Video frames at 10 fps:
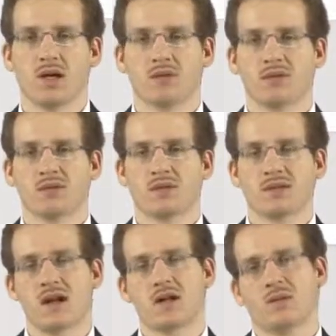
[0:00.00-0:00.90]
We want to
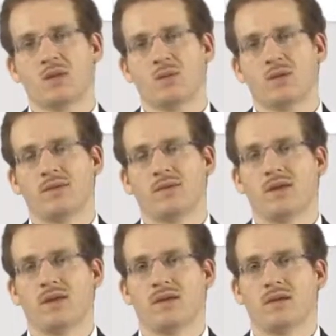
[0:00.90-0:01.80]
start here with
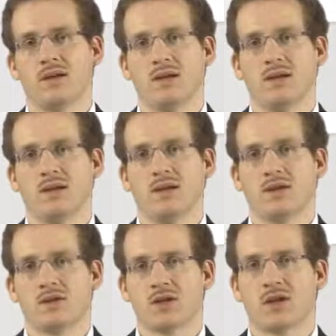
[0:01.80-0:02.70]
the
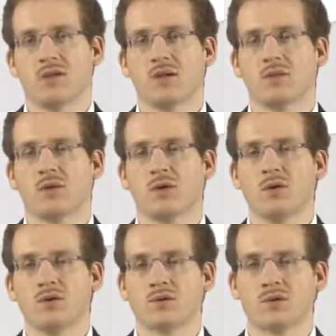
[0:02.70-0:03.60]
channel
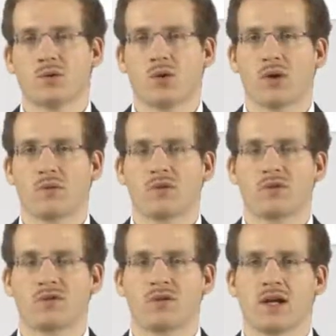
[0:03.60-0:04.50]
approach. So programming
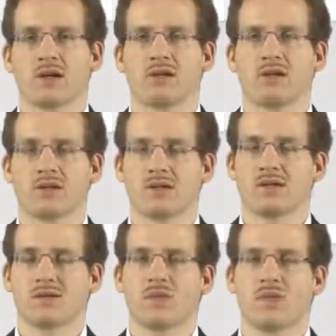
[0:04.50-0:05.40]
with channels
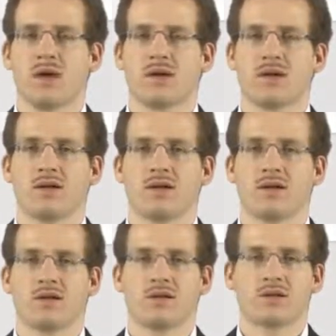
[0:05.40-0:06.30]
is one
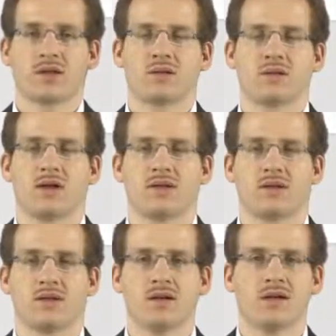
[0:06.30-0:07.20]
general
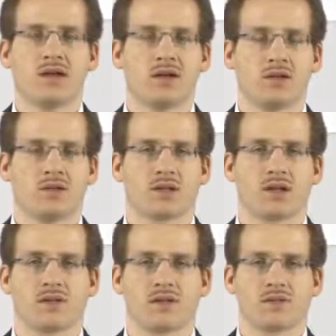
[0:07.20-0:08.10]
idea in shared
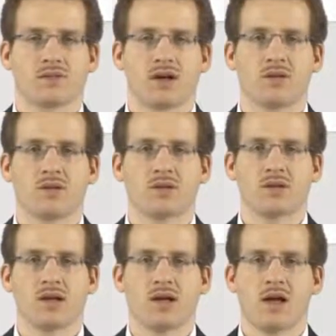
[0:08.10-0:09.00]
nothing
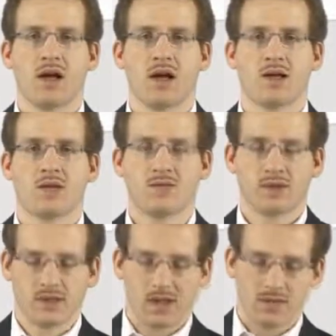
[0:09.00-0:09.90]
environments, and we
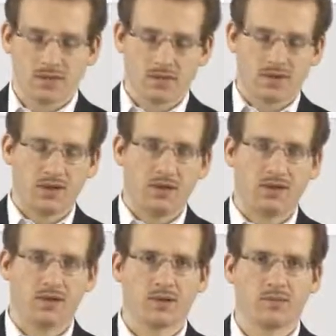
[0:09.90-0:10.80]
start with
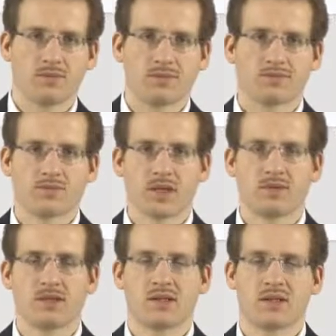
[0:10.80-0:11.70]
the
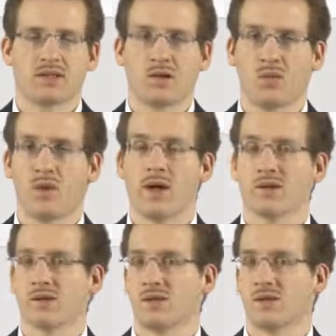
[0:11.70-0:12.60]
investigation of where
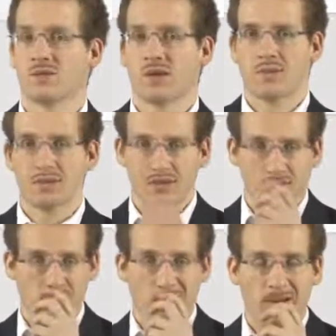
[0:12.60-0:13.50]
this concept comes
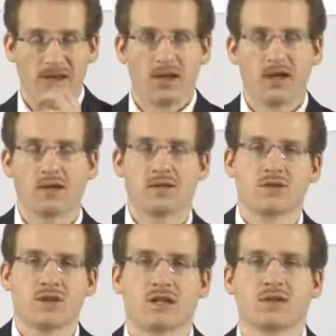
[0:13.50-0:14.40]
from. And
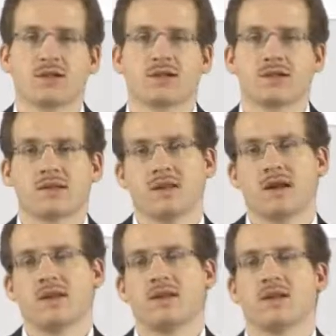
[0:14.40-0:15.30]
channels is an
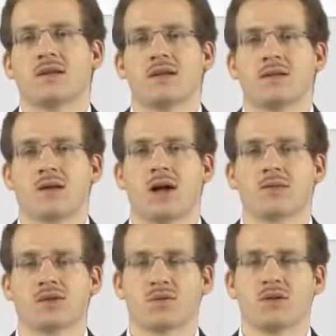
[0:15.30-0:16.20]
idea that
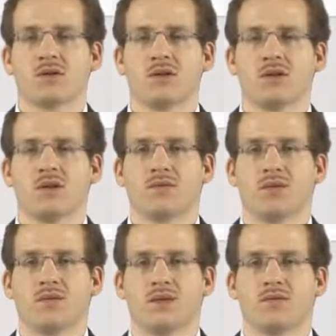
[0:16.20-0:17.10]
comes originally
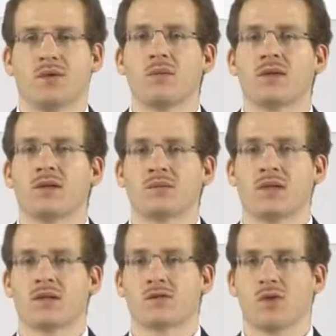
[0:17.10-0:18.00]
from a formalism
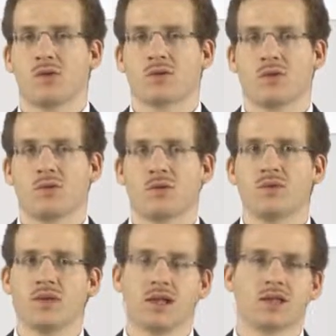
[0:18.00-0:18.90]
that is called
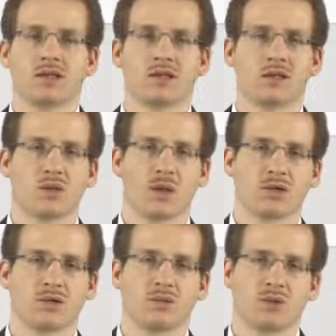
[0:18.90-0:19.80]
Communicating
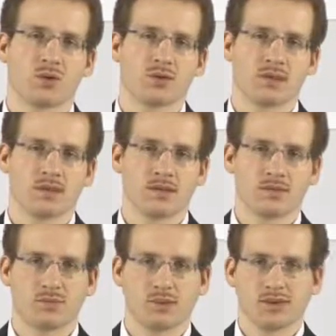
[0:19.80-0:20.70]
Sequential
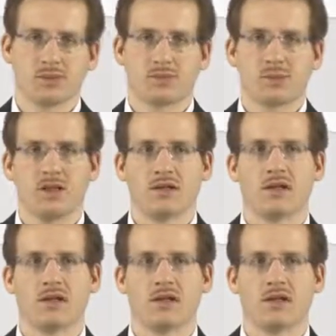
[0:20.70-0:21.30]
Processes, CSP.